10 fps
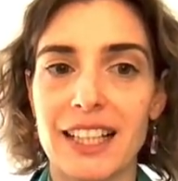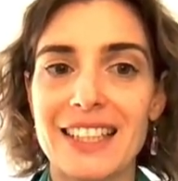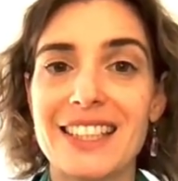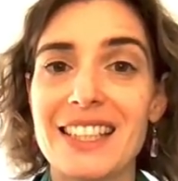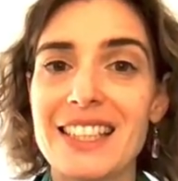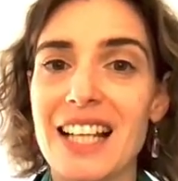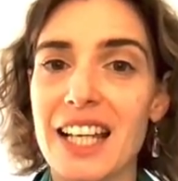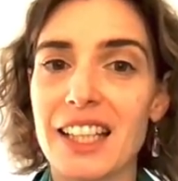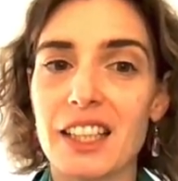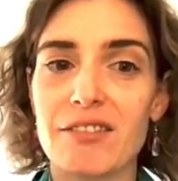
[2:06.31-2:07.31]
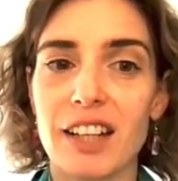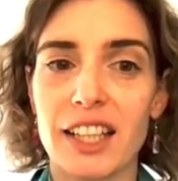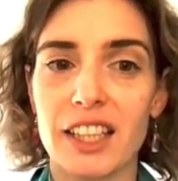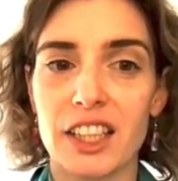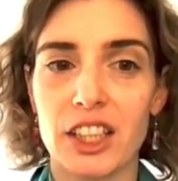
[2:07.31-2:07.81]
It's this icon right
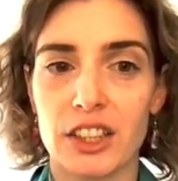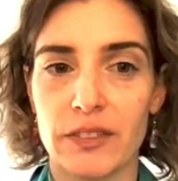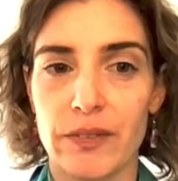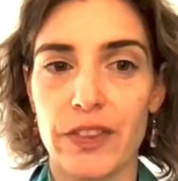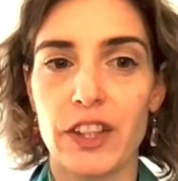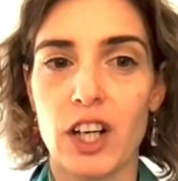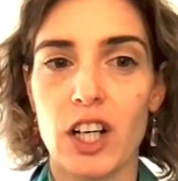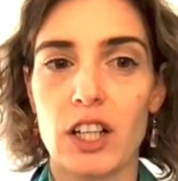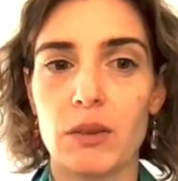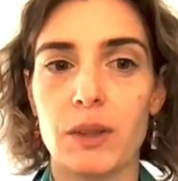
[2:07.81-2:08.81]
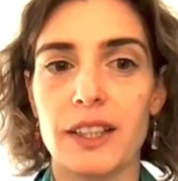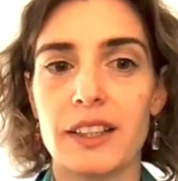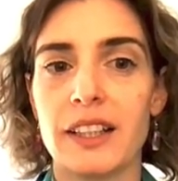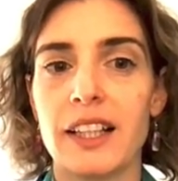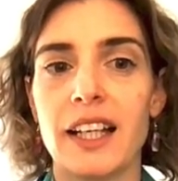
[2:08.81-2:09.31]
here, the heart one.
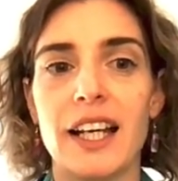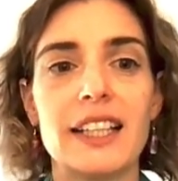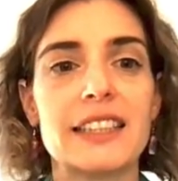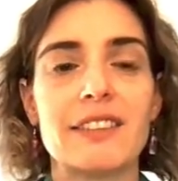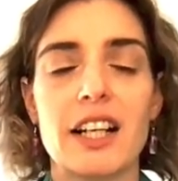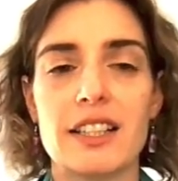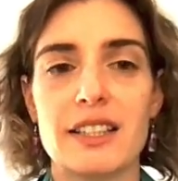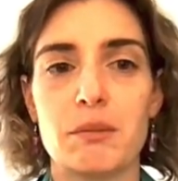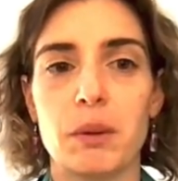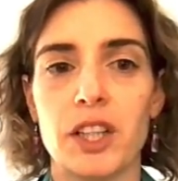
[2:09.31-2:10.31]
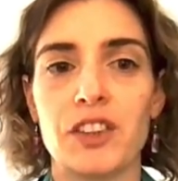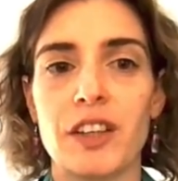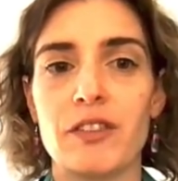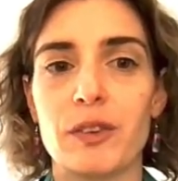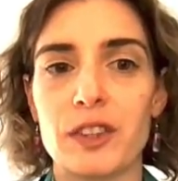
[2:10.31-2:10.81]
It's very simple and
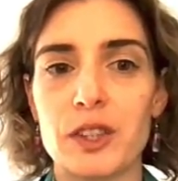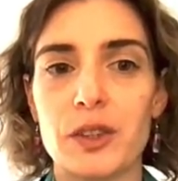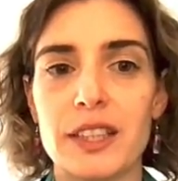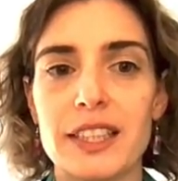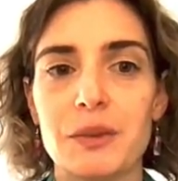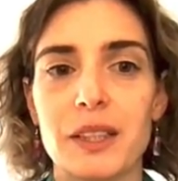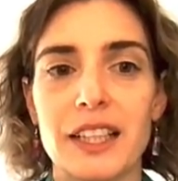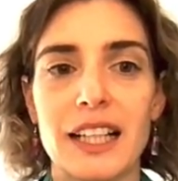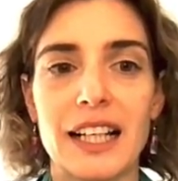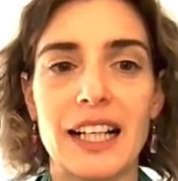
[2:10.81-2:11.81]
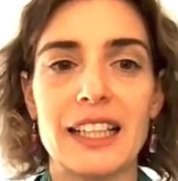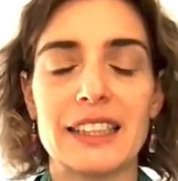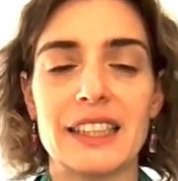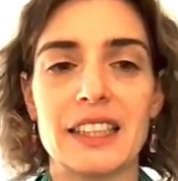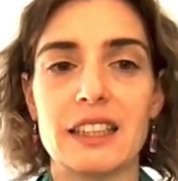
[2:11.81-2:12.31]
straightforward. So this one has
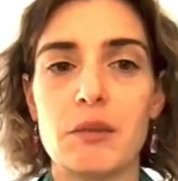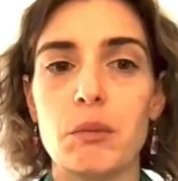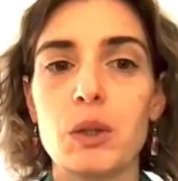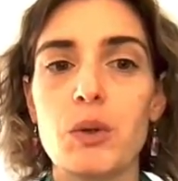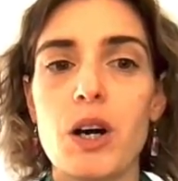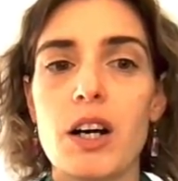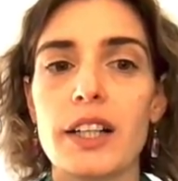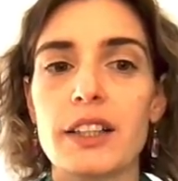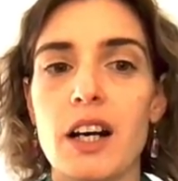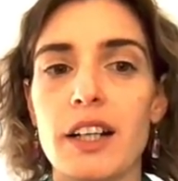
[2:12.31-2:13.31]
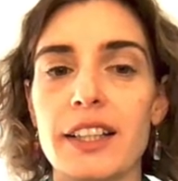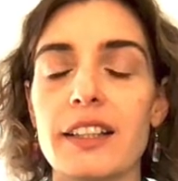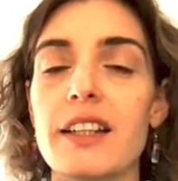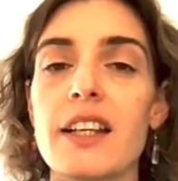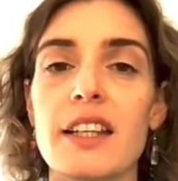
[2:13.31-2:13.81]
a blue heart on it,
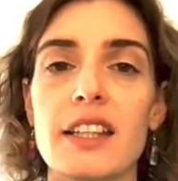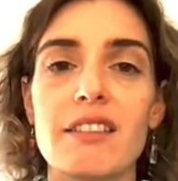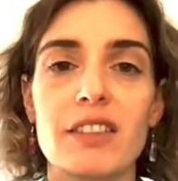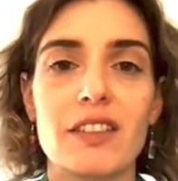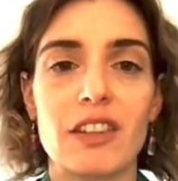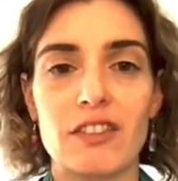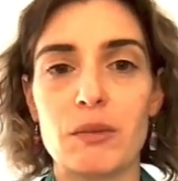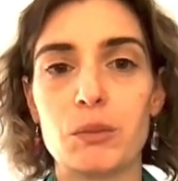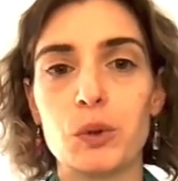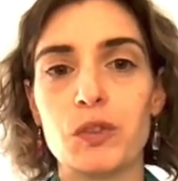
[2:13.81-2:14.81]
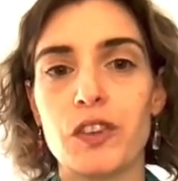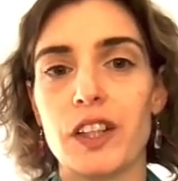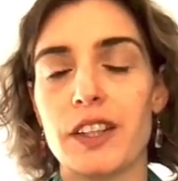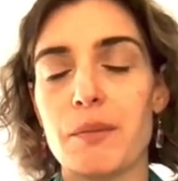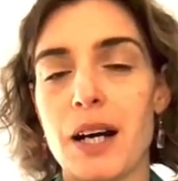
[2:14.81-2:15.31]
even if I remove
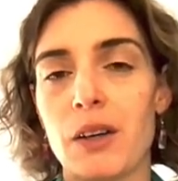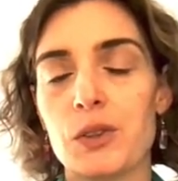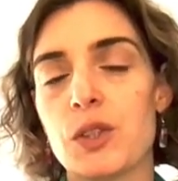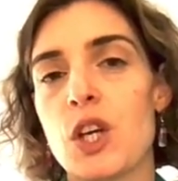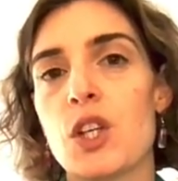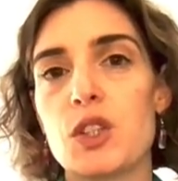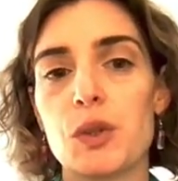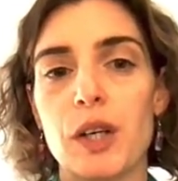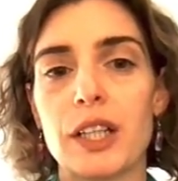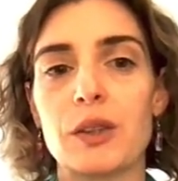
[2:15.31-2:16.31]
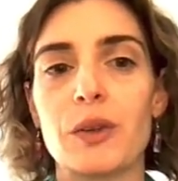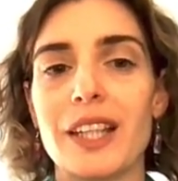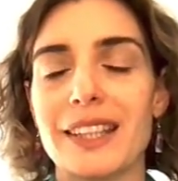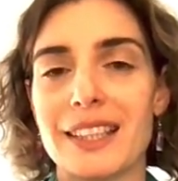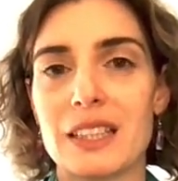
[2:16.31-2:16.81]
the mouse, so I know
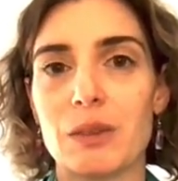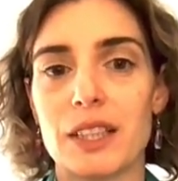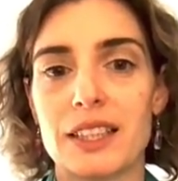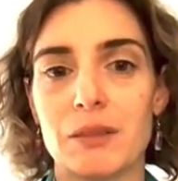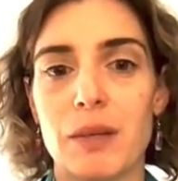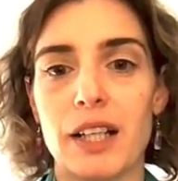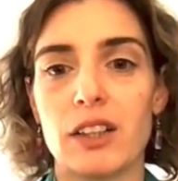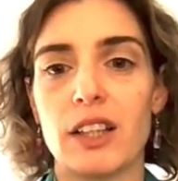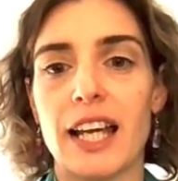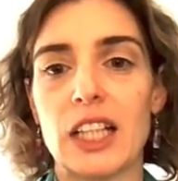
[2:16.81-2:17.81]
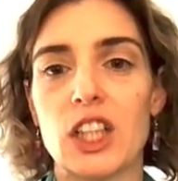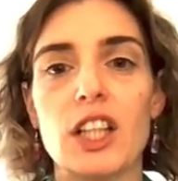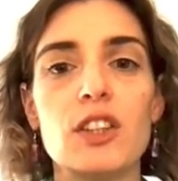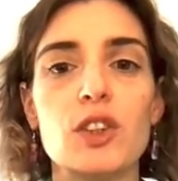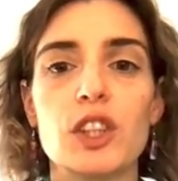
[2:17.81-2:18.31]
that this one is in my collection.
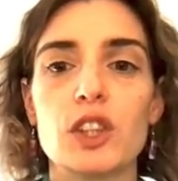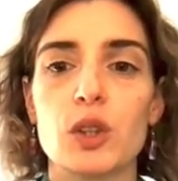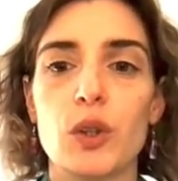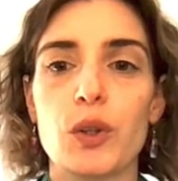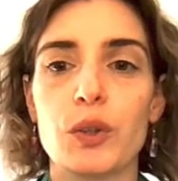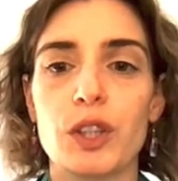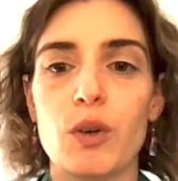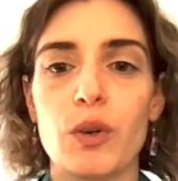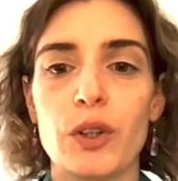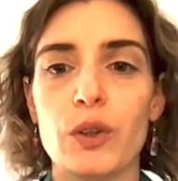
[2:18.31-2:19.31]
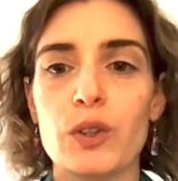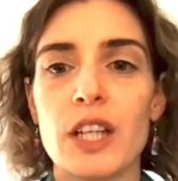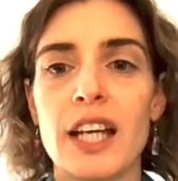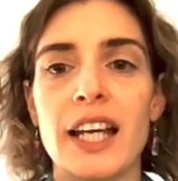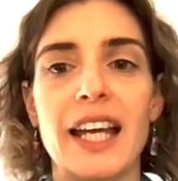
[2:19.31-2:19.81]
And you just go through the oils
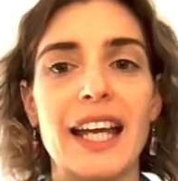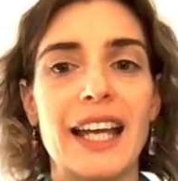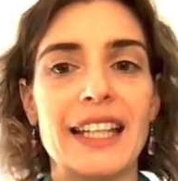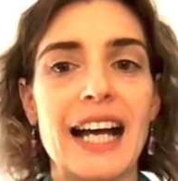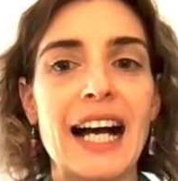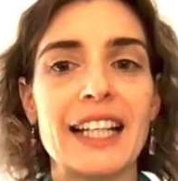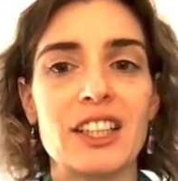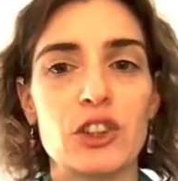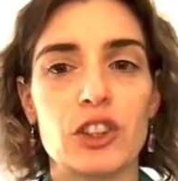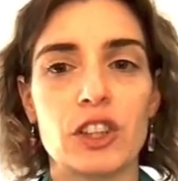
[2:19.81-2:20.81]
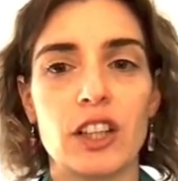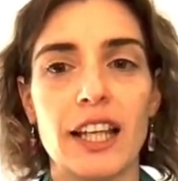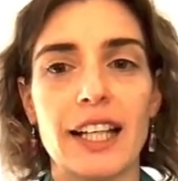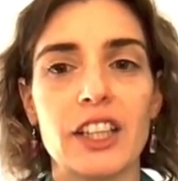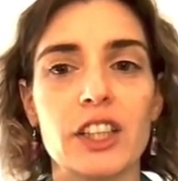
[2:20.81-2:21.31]
and add it to your
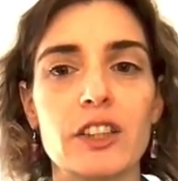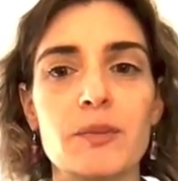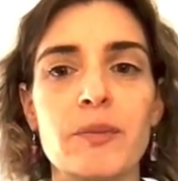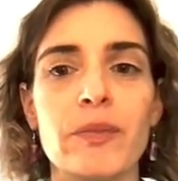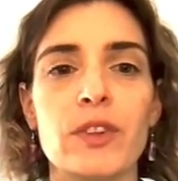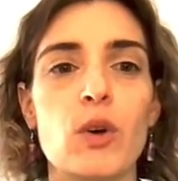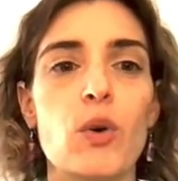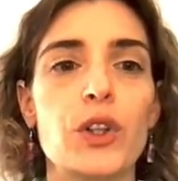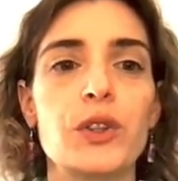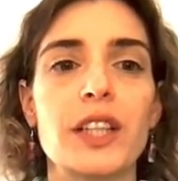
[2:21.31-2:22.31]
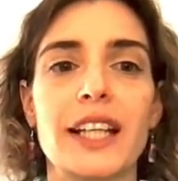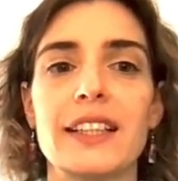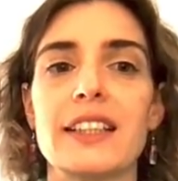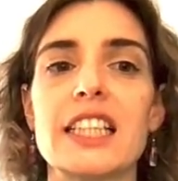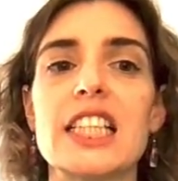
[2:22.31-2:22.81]
collection. Or you
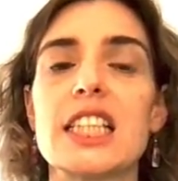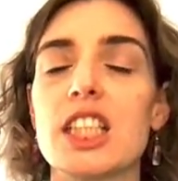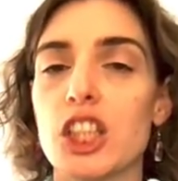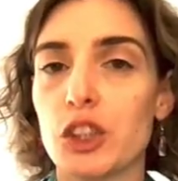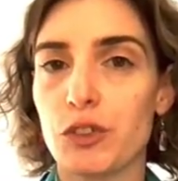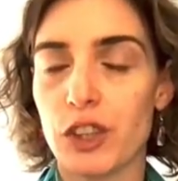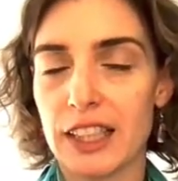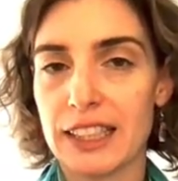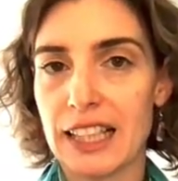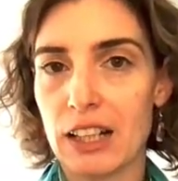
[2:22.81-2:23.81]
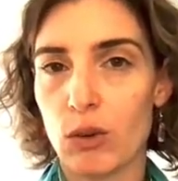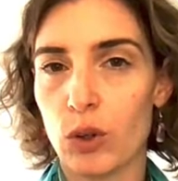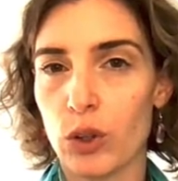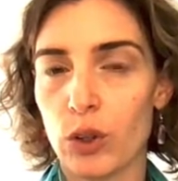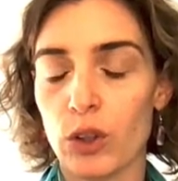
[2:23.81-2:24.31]
can search for the exact
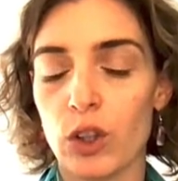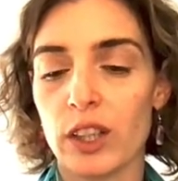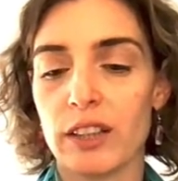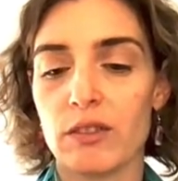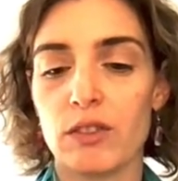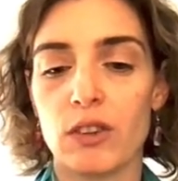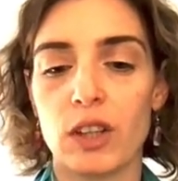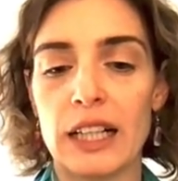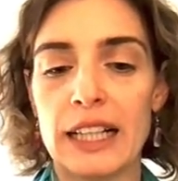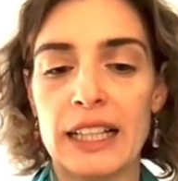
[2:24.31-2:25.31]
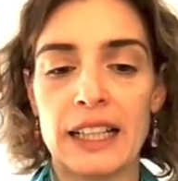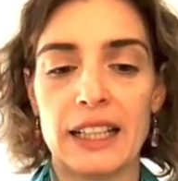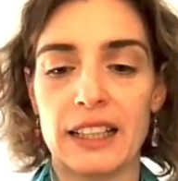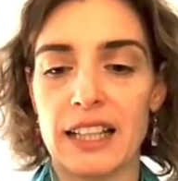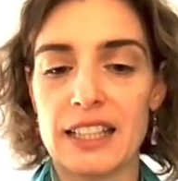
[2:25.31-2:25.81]
oil you're looking for.
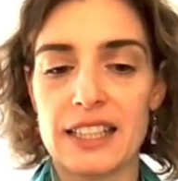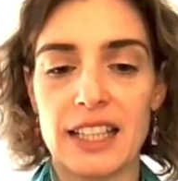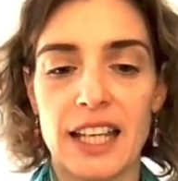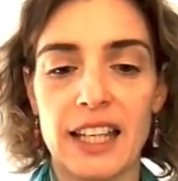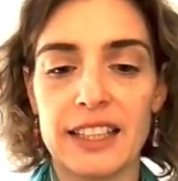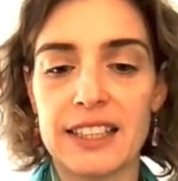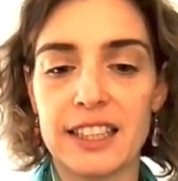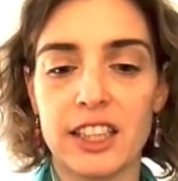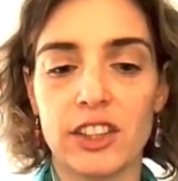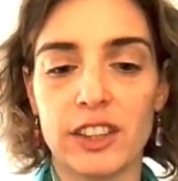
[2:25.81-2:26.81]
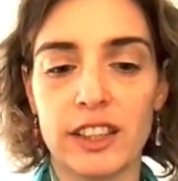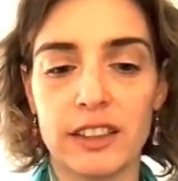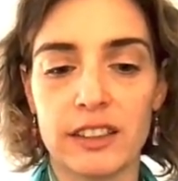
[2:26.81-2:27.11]
Let's say it's tea tree.